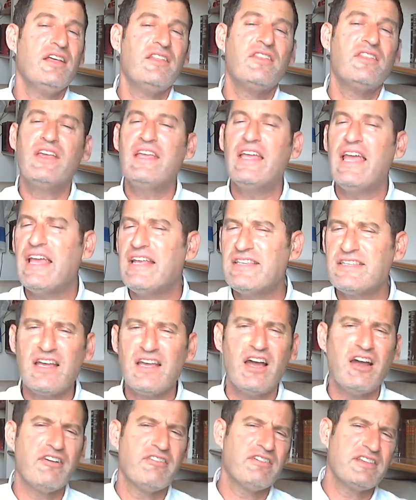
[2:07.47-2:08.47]
The
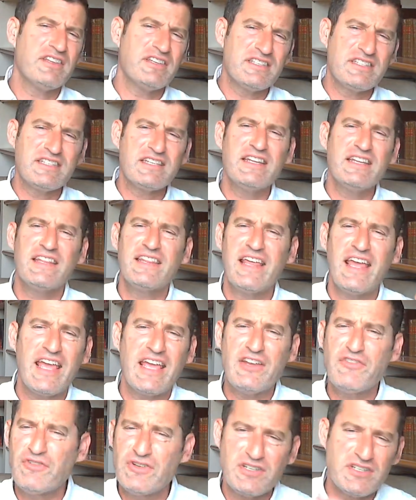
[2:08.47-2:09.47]
Yetzirah, the sin of the
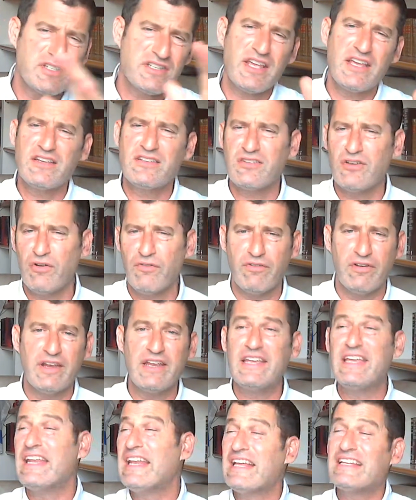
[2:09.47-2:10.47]
hatred just takes over.
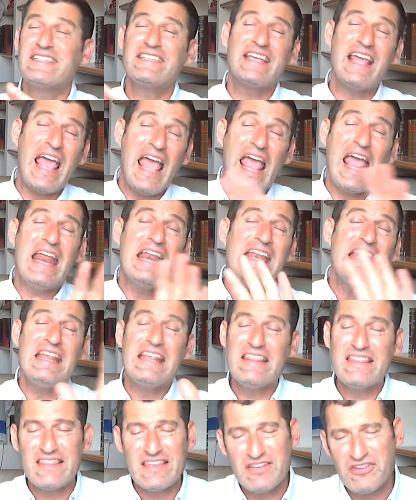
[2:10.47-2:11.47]
He cannot see
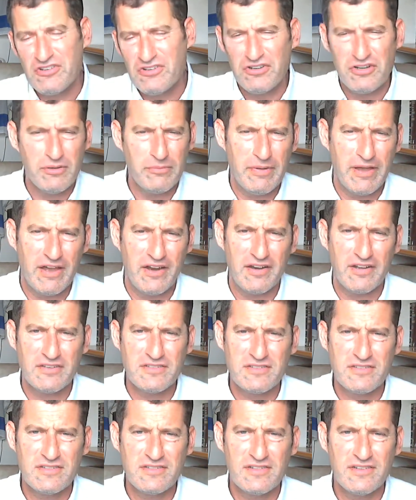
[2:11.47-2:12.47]
anything good about
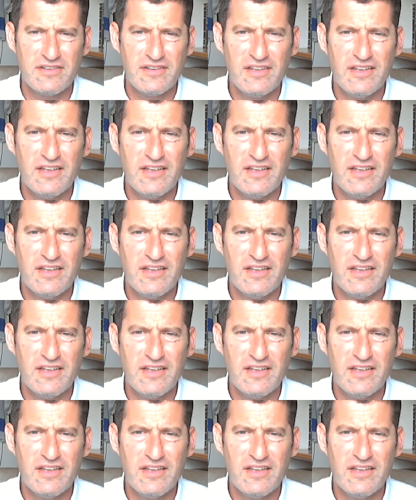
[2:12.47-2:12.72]
us.